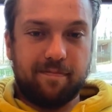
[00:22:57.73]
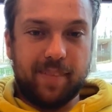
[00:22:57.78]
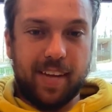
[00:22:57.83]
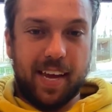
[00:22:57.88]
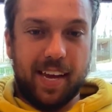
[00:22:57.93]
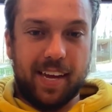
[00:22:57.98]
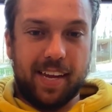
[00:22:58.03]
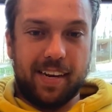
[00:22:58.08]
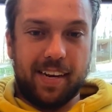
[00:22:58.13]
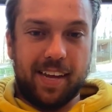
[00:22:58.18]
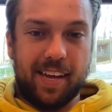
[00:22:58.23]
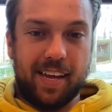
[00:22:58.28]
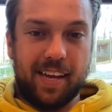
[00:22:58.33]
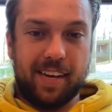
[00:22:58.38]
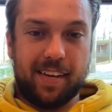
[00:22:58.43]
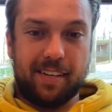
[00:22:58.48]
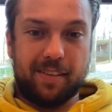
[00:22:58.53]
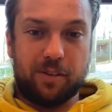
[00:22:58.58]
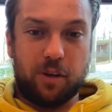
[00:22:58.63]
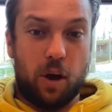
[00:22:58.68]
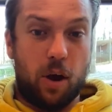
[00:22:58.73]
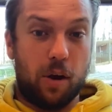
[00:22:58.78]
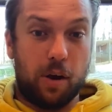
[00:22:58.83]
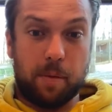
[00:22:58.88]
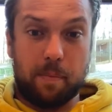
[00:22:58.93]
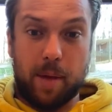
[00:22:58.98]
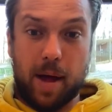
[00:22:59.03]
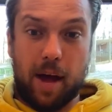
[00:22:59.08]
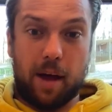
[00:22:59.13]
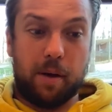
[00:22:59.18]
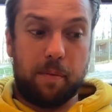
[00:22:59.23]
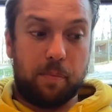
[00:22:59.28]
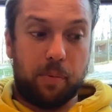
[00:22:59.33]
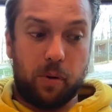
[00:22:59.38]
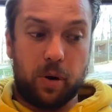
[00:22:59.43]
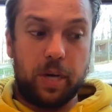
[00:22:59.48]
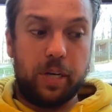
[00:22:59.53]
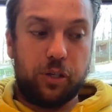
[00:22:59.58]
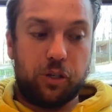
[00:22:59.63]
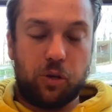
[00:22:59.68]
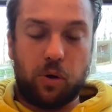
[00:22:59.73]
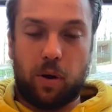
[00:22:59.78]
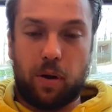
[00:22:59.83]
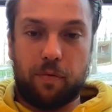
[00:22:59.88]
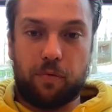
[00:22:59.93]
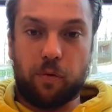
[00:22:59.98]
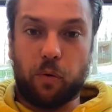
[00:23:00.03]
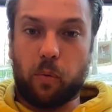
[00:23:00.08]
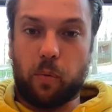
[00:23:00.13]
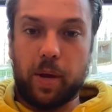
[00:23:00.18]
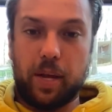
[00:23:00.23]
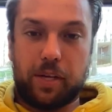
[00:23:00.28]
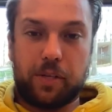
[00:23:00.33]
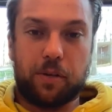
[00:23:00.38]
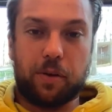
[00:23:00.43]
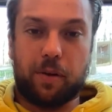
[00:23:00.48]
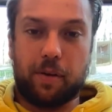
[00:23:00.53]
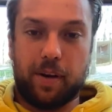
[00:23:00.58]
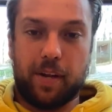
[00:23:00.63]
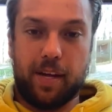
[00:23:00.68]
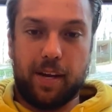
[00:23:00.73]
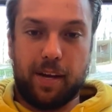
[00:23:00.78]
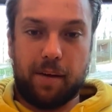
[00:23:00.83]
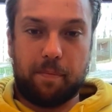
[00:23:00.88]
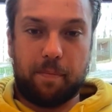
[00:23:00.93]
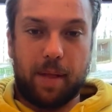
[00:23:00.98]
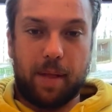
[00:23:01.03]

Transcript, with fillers: and and talk about and preach on for weeks on end